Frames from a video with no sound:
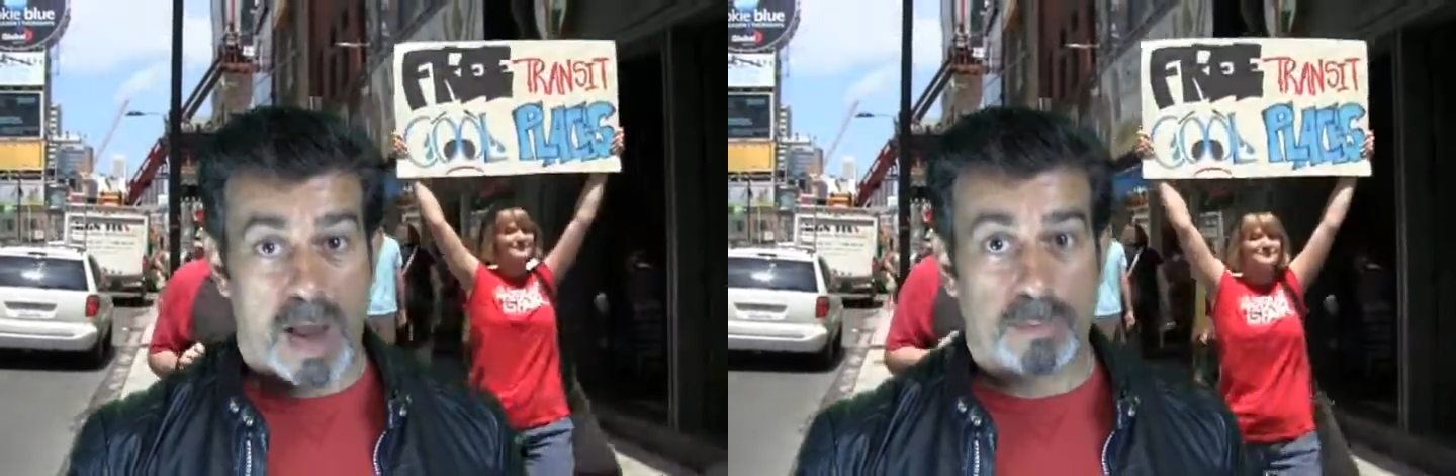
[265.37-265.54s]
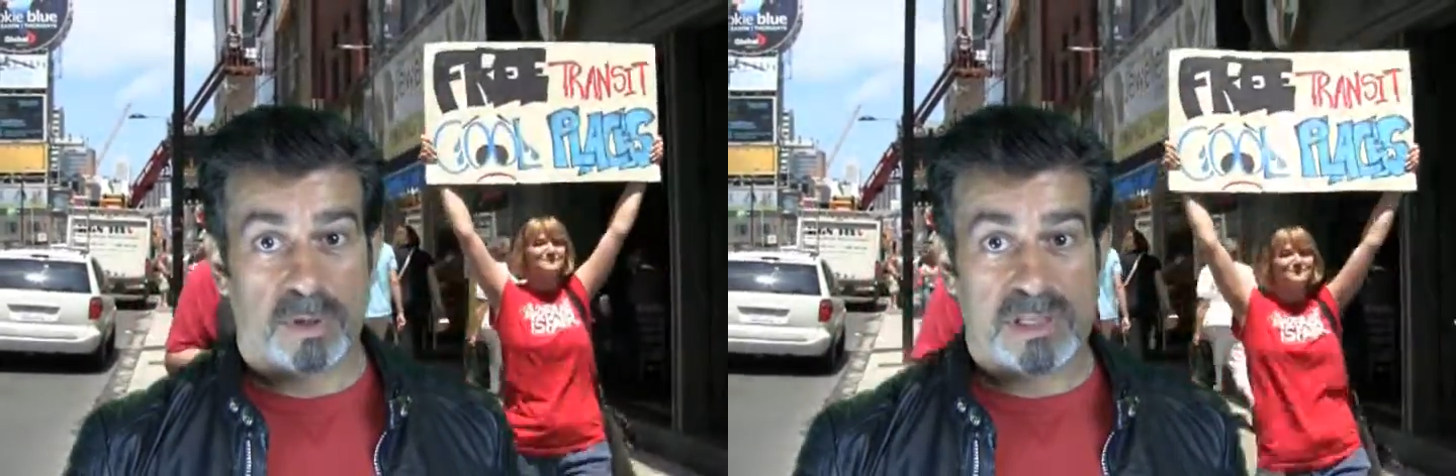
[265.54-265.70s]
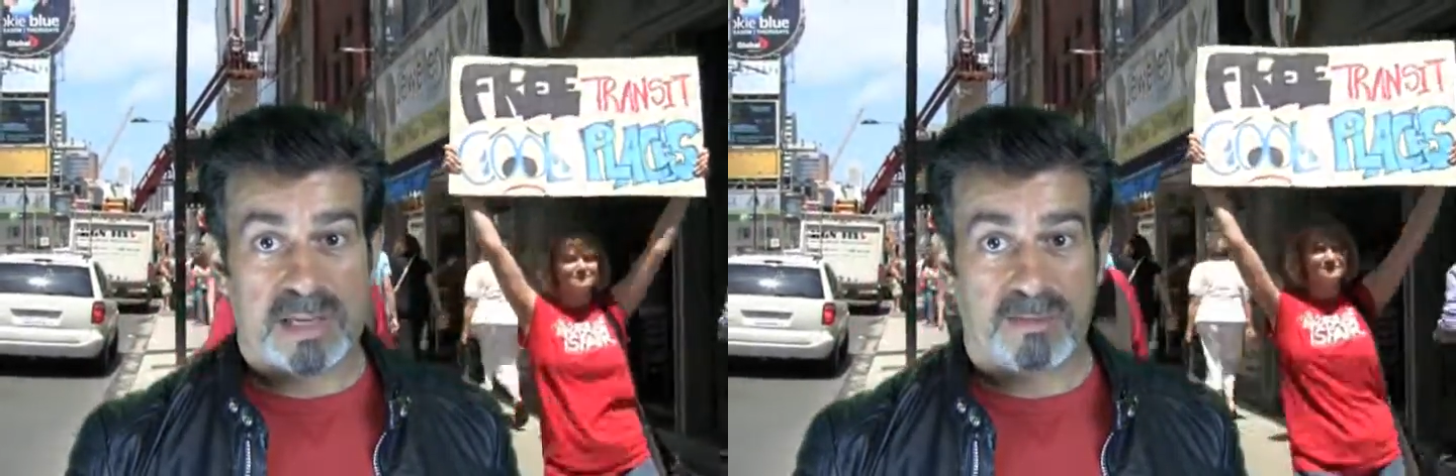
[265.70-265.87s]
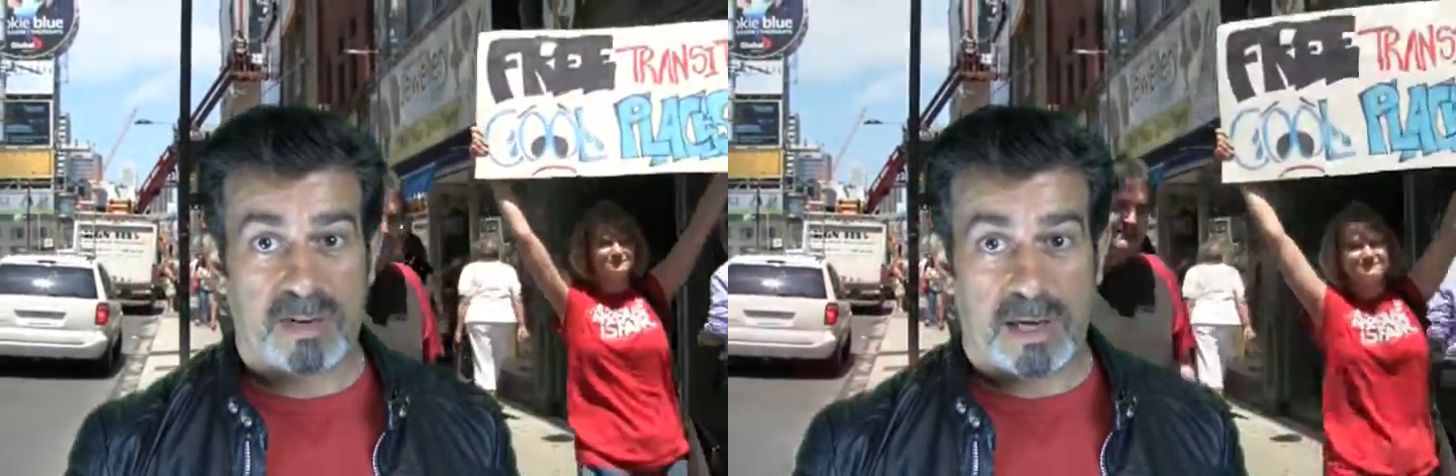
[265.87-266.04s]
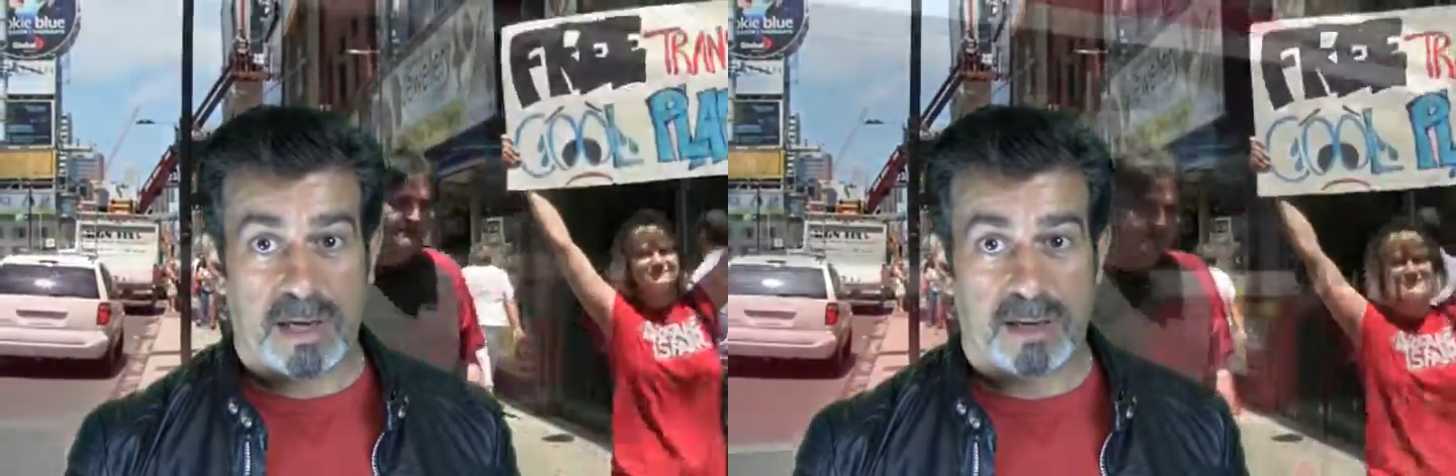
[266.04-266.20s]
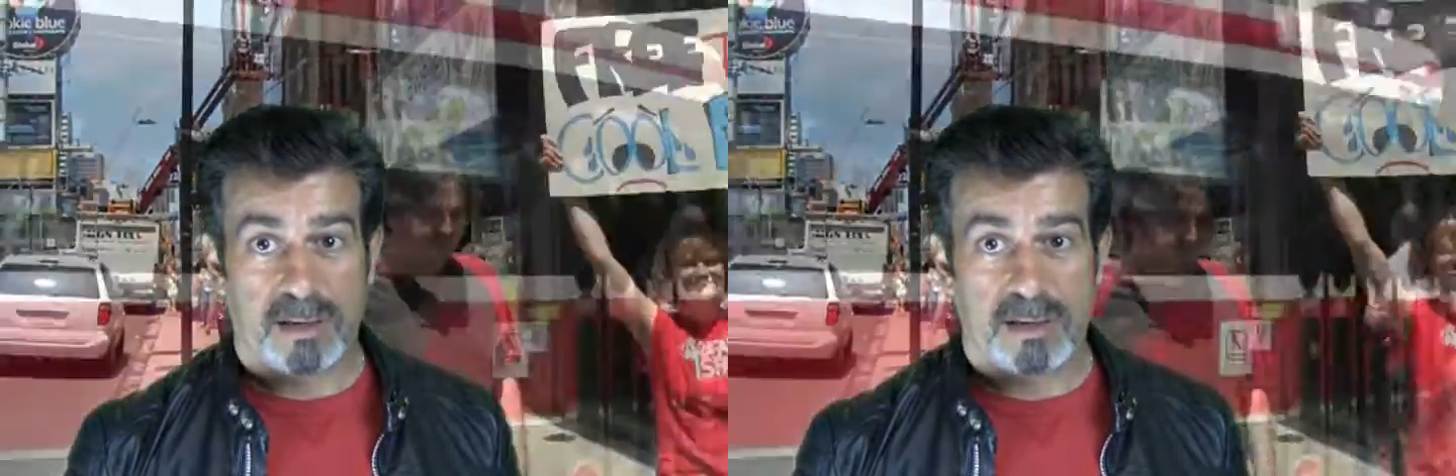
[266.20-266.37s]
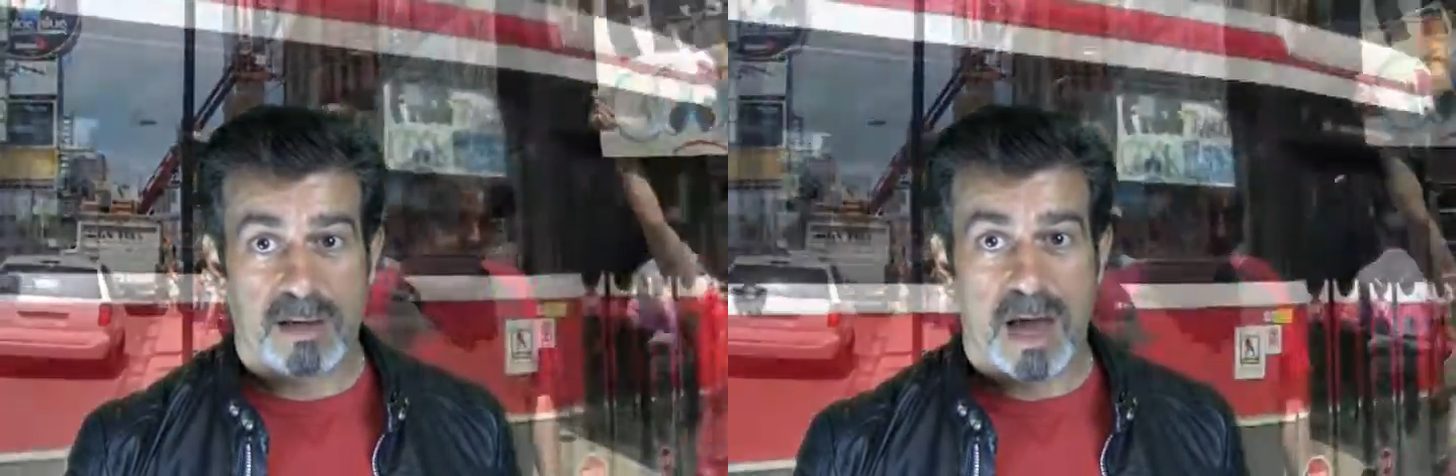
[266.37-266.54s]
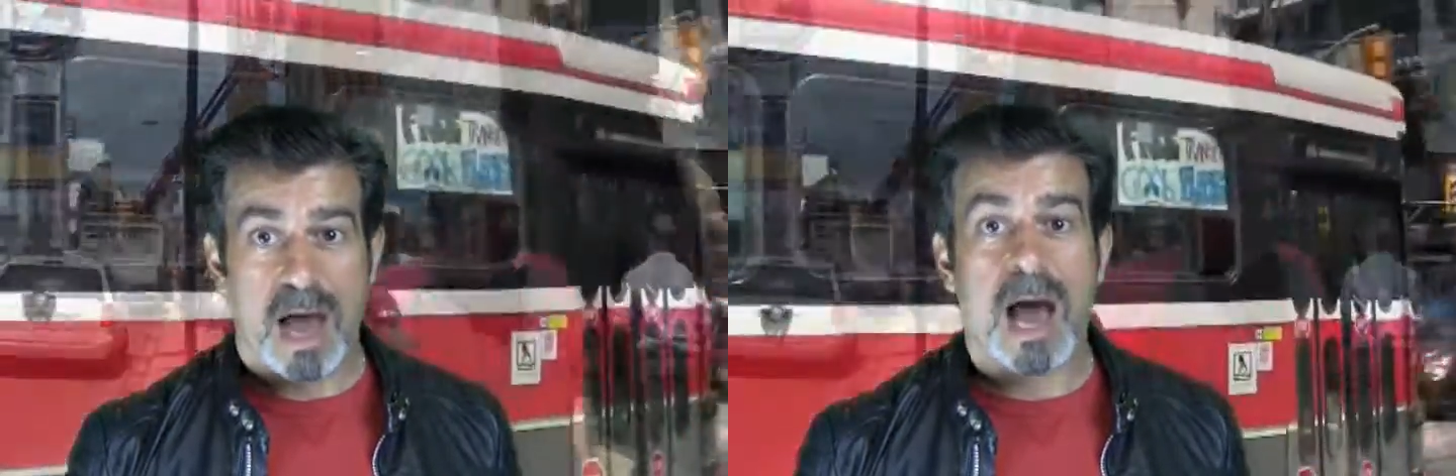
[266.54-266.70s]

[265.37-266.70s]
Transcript: for Rabble TV,